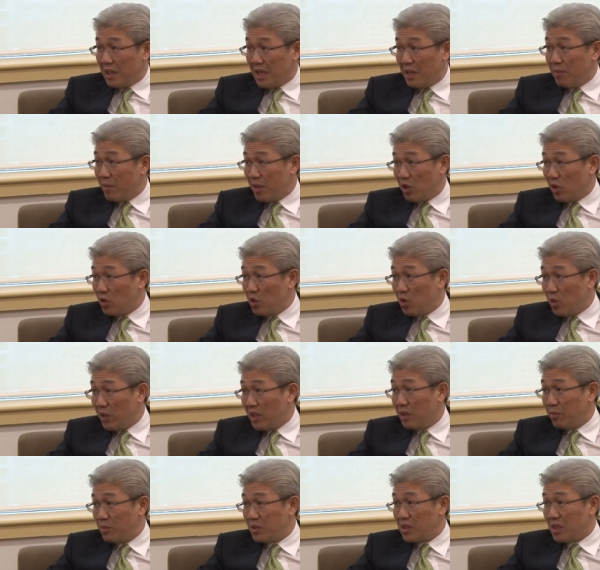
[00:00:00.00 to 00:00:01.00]
he may not know
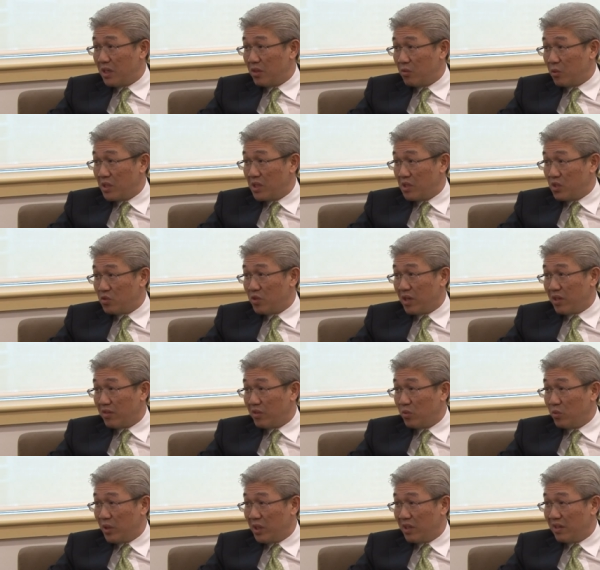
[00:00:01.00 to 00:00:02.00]
it himself what his
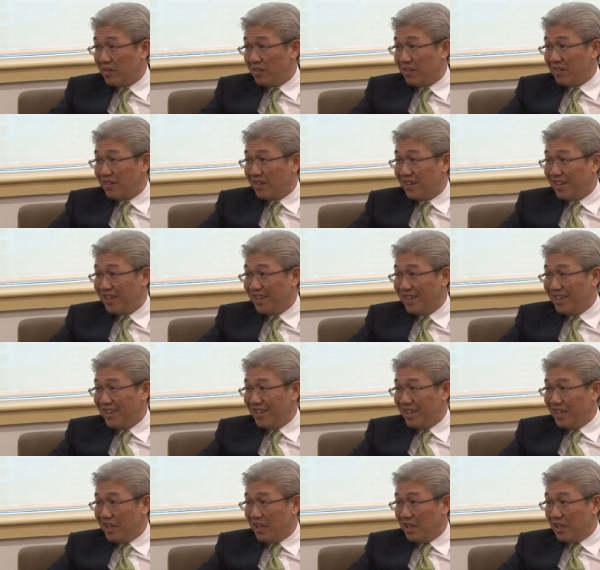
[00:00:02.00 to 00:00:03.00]
strengths and weaknesses are.
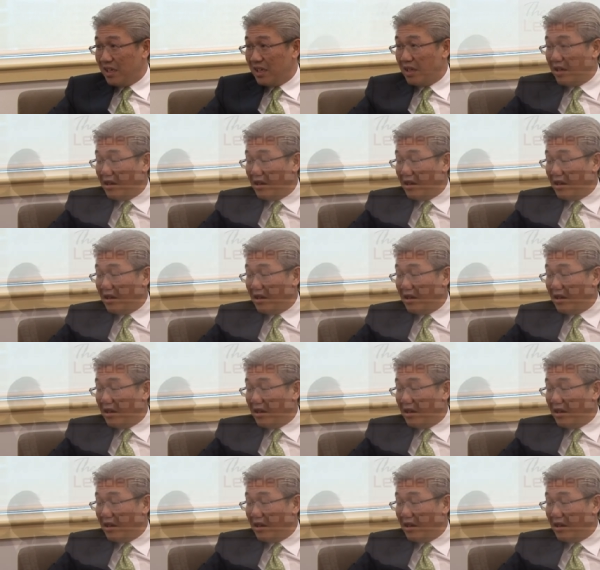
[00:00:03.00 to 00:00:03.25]
that's true. That's